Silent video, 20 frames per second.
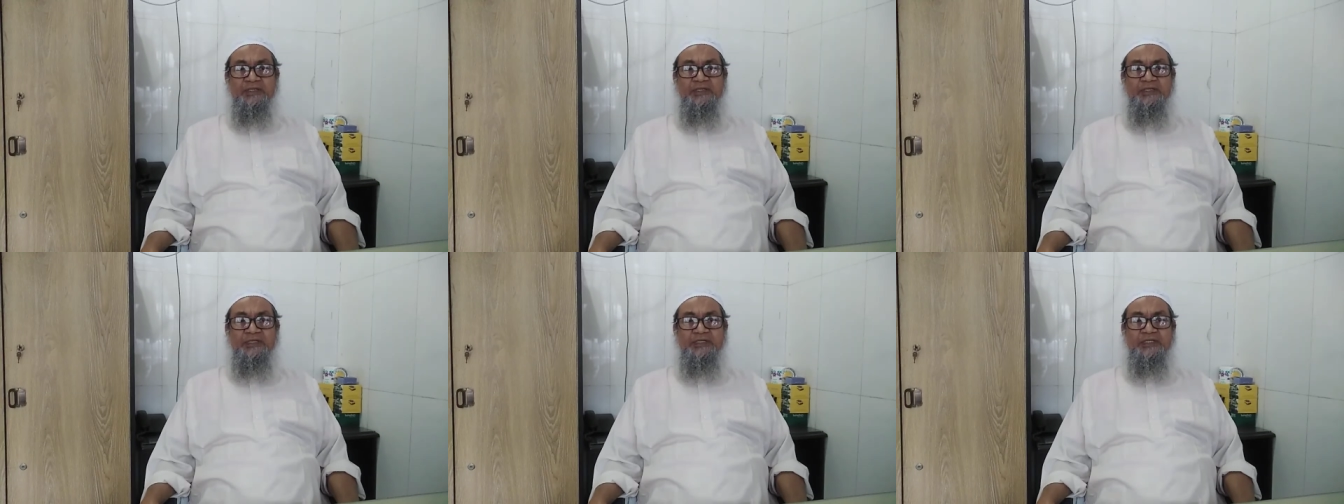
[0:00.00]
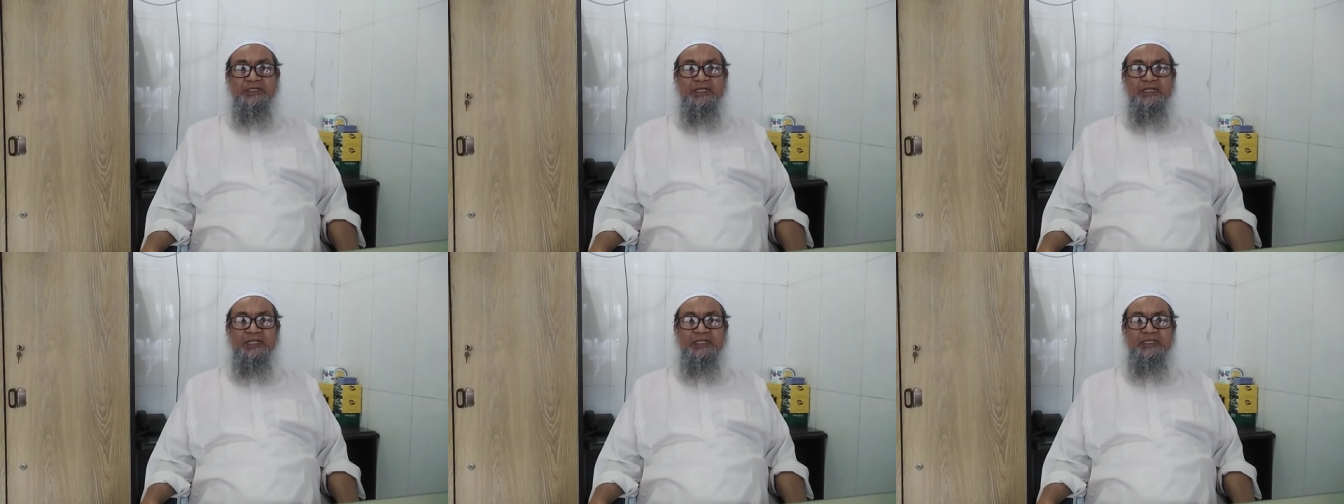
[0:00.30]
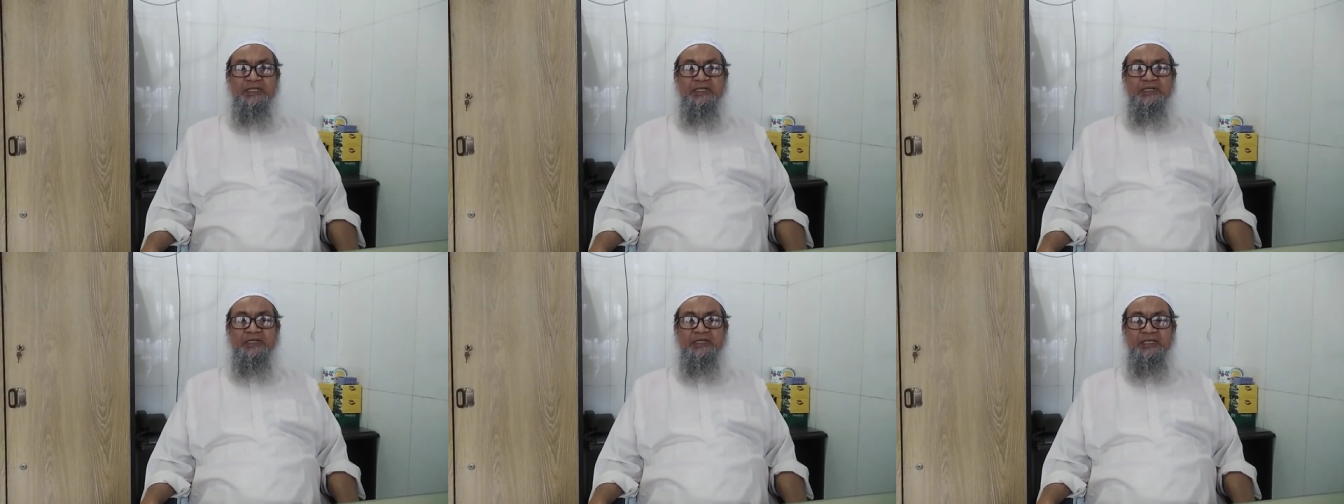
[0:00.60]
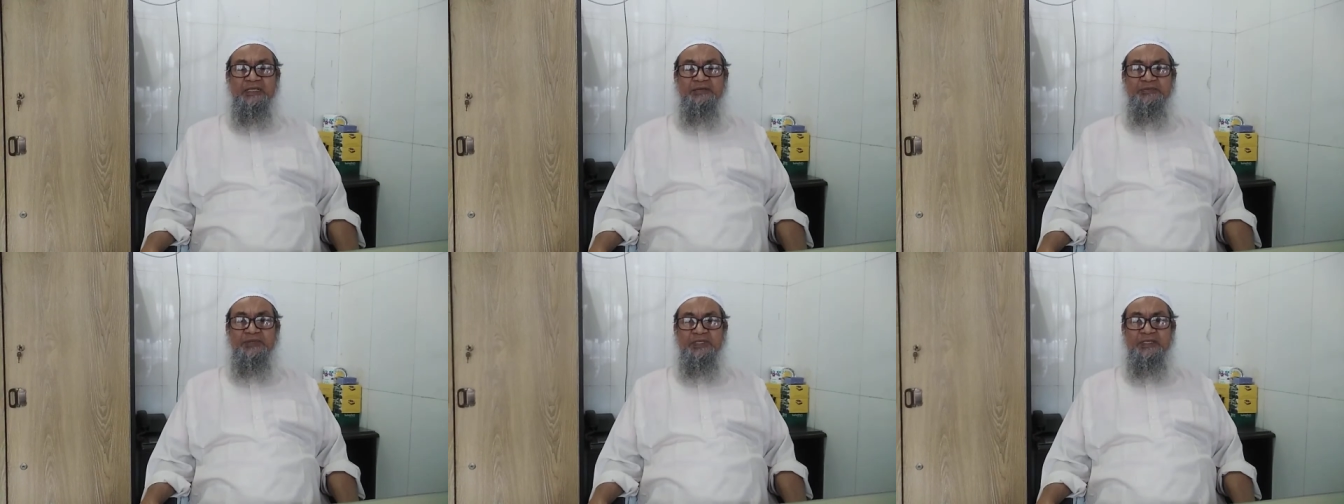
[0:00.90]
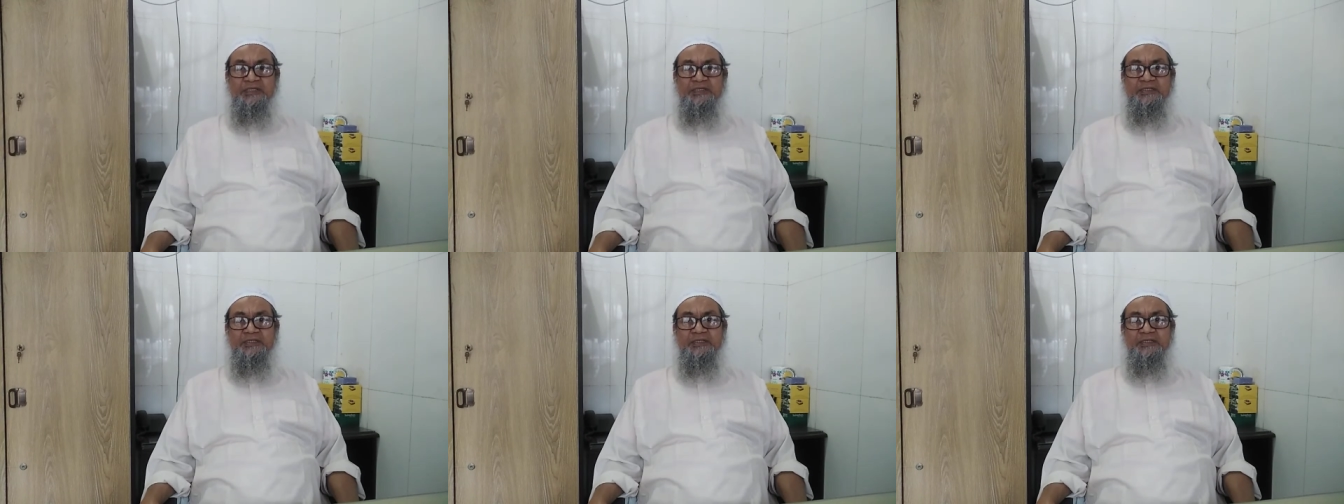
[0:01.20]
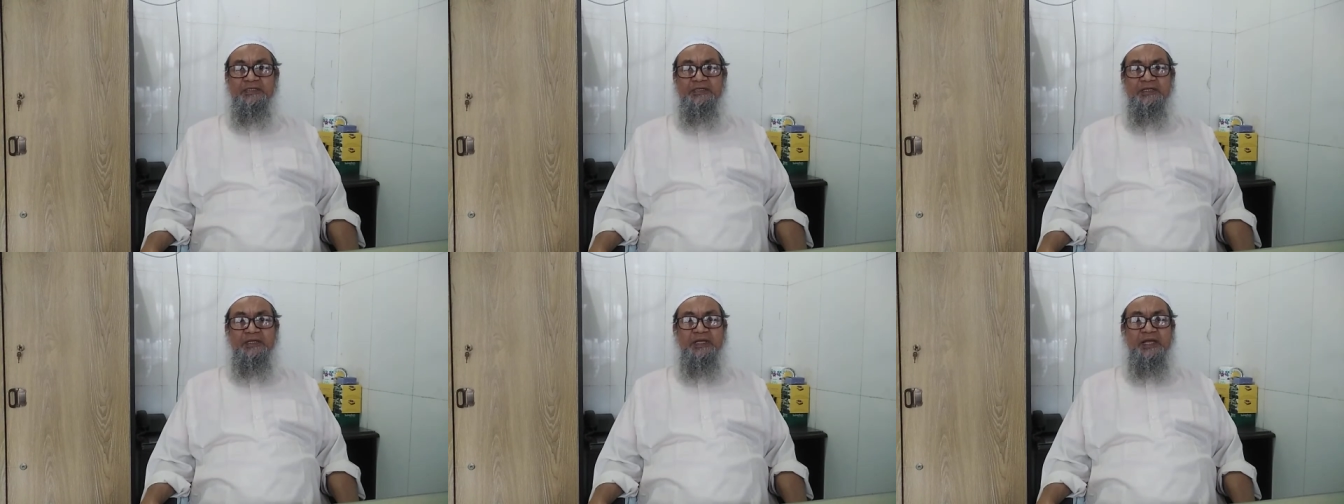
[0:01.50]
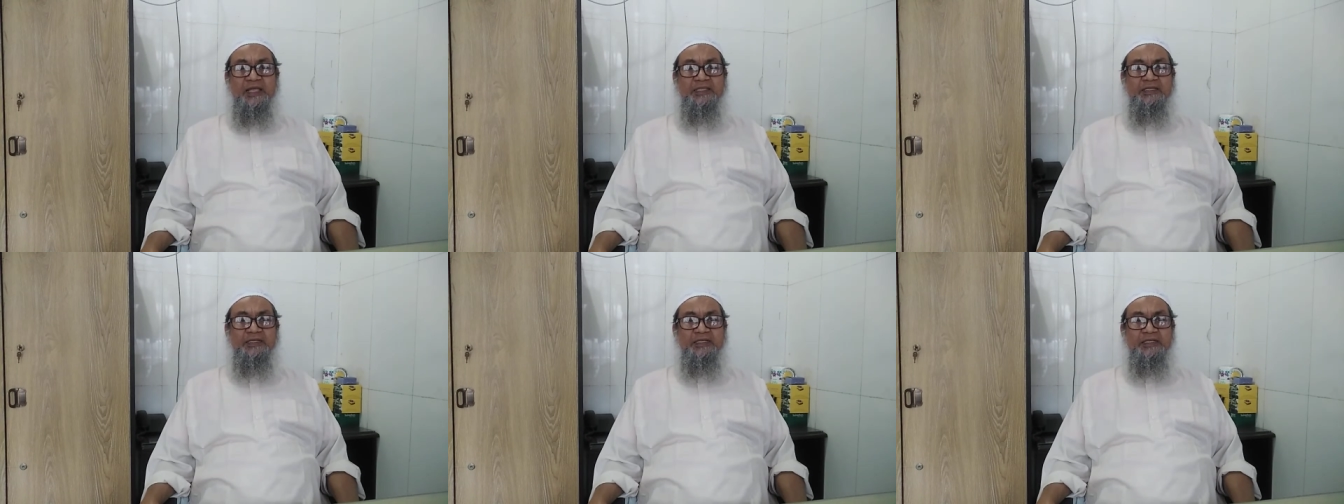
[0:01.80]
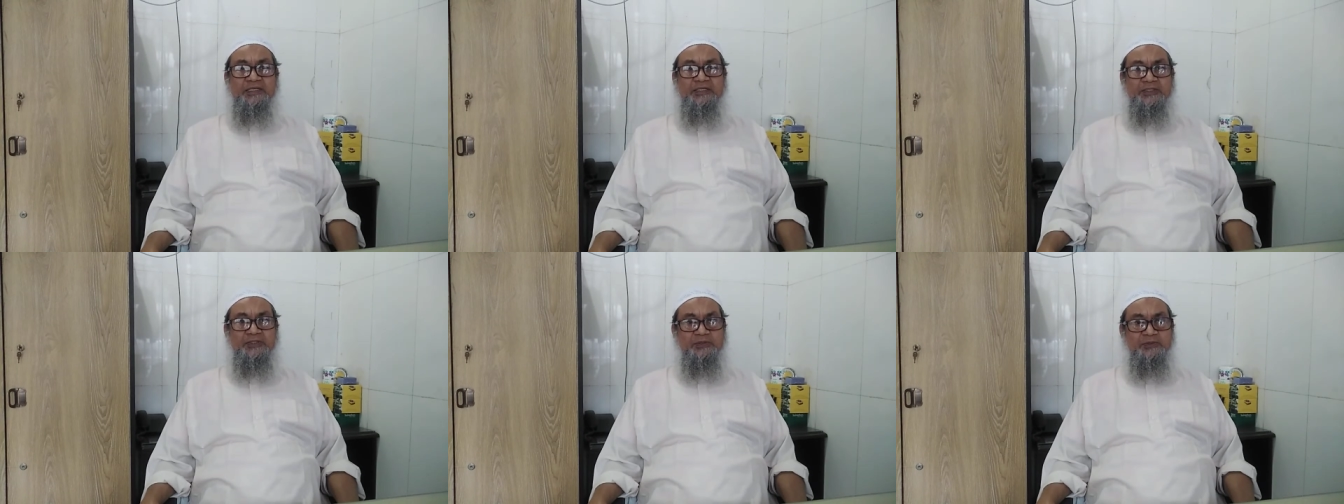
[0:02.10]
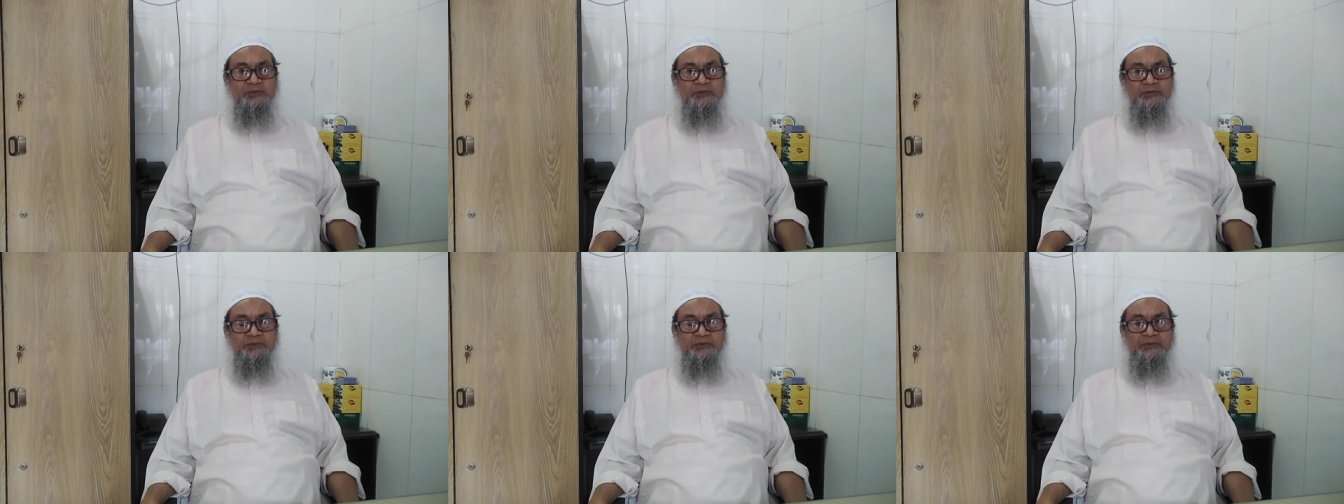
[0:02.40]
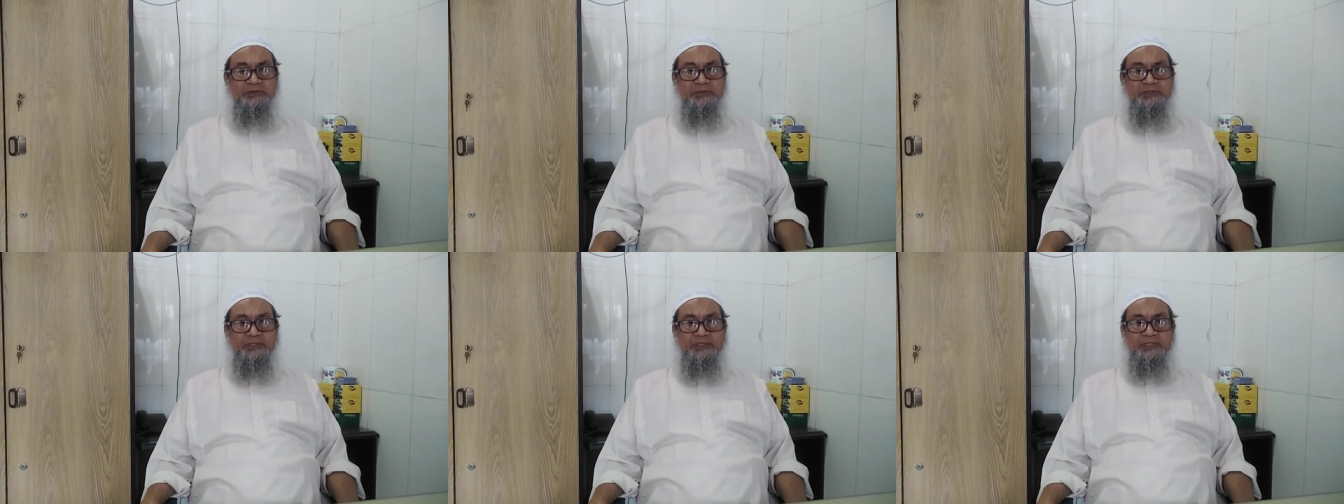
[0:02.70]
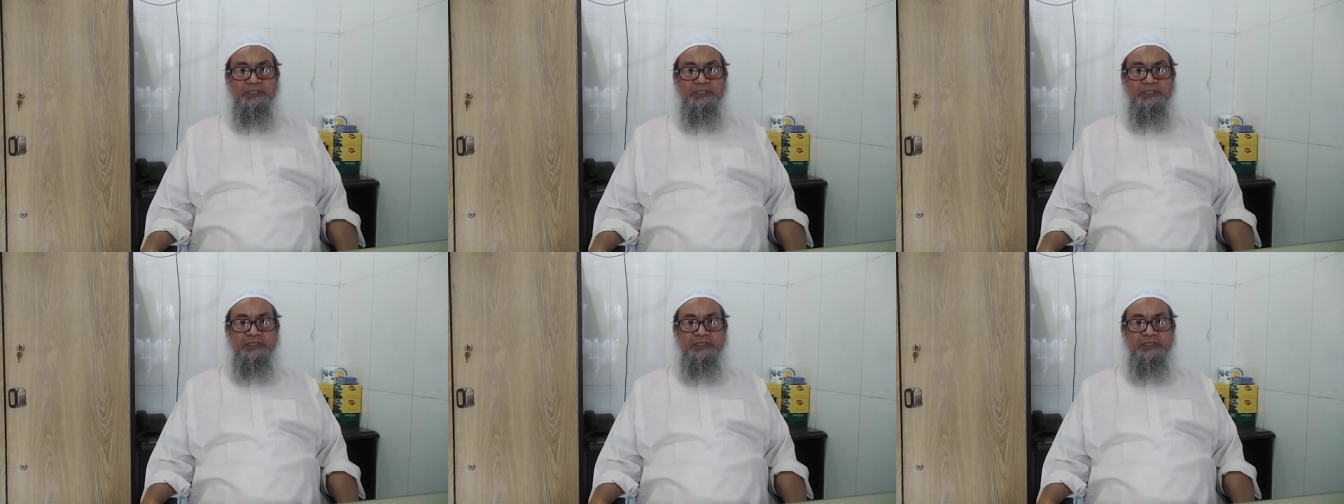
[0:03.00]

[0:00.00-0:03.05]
its another name is kinase 2.